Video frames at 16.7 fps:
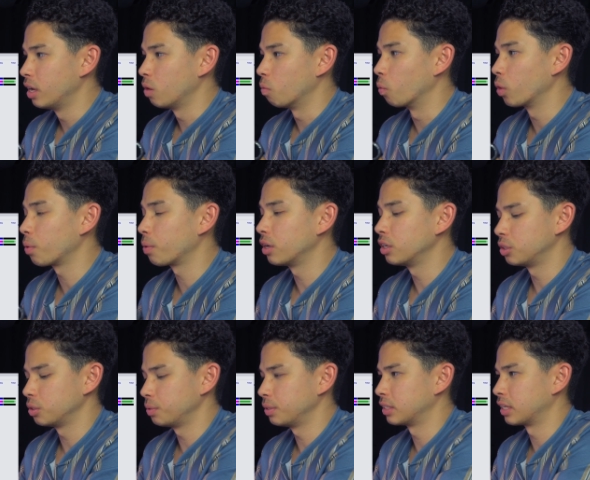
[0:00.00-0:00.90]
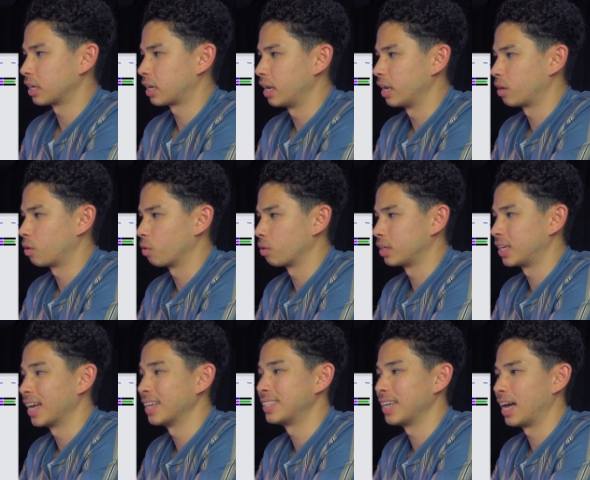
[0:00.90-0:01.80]
What you wanna do is then click on
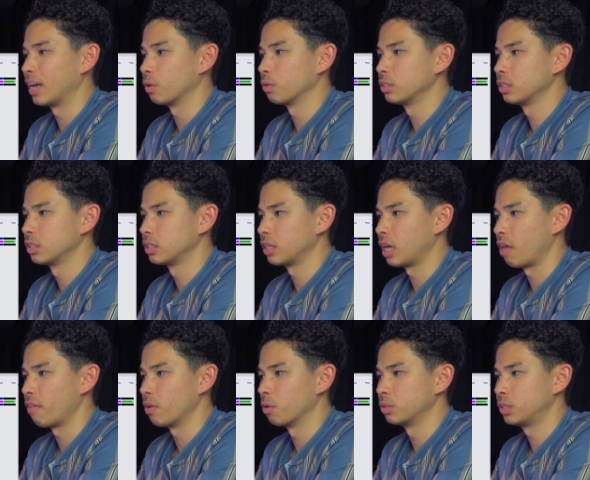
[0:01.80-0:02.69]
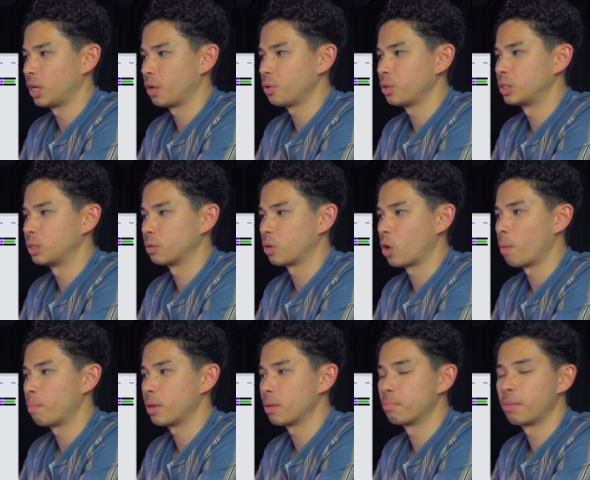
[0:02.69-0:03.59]
get add-ons and then it'll tell you to
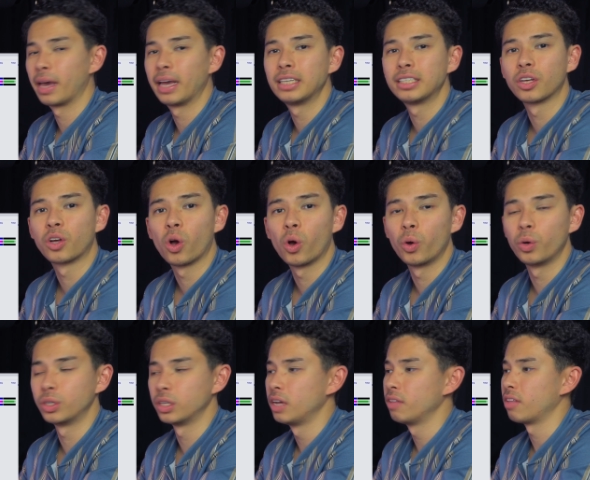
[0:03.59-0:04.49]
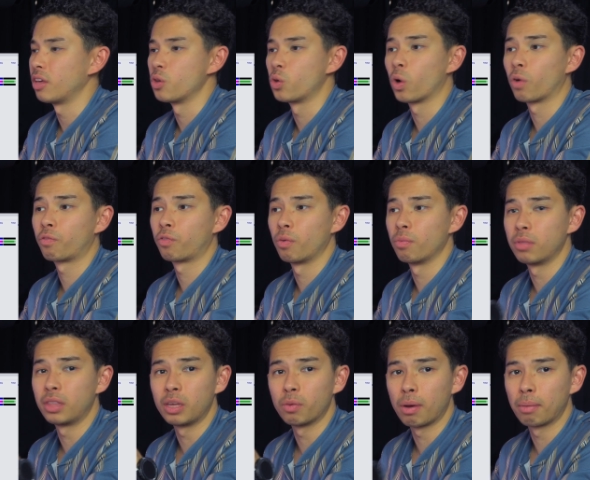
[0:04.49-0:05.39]
copy and paste the code that you got
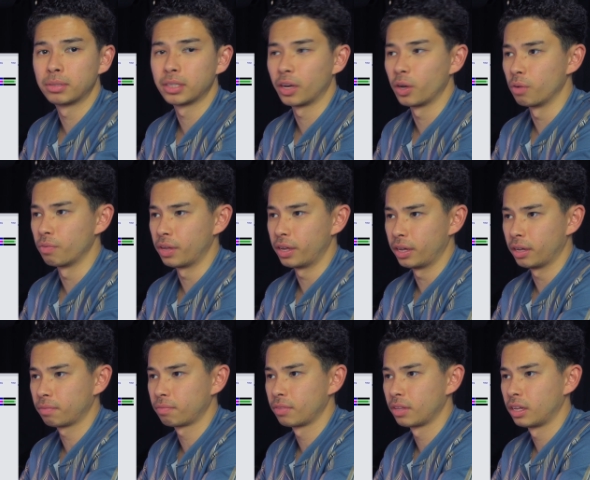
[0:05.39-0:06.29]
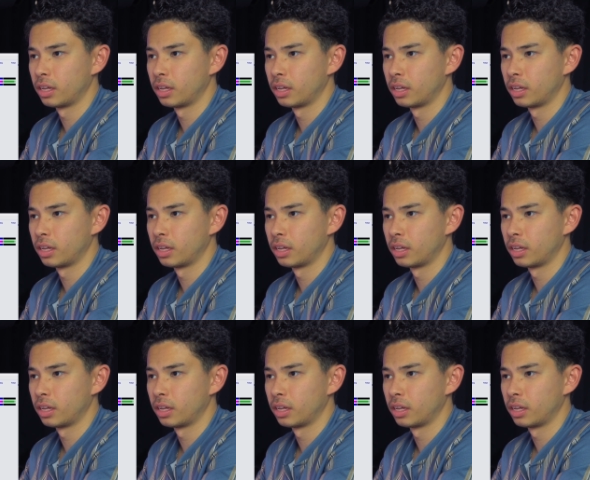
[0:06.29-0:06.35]
from the website over here.